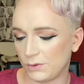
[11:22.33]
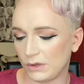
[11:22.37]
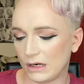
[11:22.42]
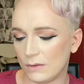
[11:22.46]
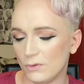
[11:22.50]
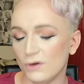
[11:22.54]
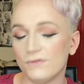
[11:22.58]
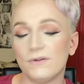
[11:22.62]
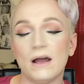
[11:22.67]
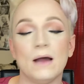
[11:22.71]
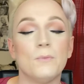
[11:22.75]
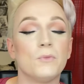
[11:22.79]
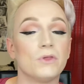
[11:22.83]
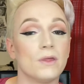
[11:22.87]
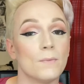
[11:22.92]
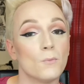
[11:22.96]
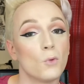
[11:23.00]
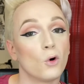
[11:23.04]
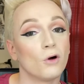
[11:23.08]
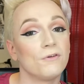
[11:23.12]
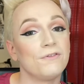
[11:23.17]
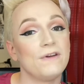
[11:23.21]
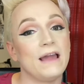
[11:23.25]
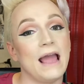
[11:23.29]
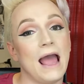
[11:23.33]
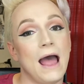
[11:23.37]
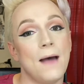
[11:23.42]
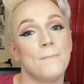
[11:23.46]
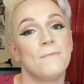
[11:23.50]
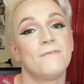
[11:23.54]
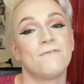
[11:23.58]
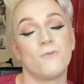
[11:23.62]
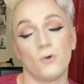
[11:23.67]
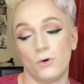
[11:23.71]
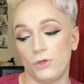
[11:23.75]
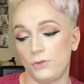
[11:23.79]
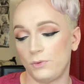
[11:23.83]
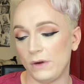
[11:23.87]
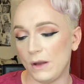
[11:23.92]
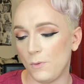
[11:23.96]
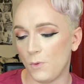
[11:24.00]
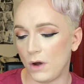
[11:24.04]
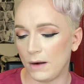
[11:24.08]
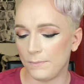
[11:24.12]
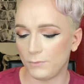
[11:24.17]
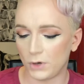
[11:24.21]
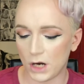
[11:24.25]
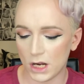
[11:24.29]
move on with a Morphe M431
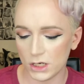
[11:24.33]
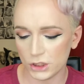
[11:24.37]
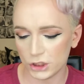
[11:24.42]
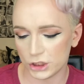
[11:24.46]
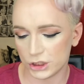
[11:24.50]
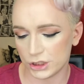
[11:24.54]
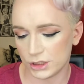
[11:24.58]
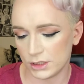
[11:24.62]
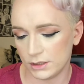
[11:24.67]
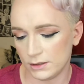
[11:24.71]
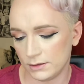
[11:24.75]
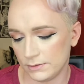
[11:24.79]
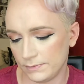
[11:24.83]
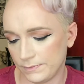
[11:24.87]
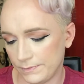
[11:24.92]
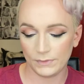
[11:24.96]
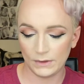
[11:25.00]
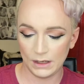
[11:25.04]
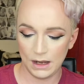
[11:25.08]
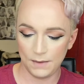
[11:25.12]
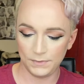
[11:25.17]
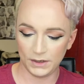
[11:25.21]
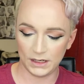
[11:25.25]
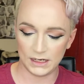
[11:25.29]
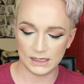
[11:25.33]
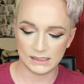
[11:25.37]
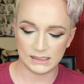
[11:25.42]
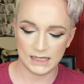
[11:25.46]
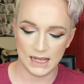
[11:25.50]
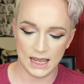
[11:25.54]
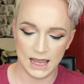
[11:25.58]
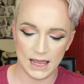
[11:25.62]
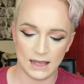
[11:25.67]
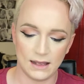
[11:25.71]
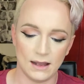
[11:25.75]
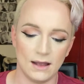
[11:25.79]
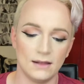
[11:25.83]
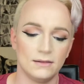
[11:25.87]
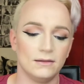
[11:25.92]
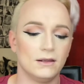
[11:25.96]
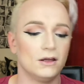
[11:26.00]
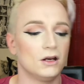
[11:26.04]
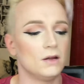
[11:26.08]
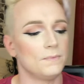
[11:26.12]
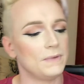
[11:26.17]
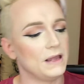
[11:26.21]
brush. I'm going to take a little bit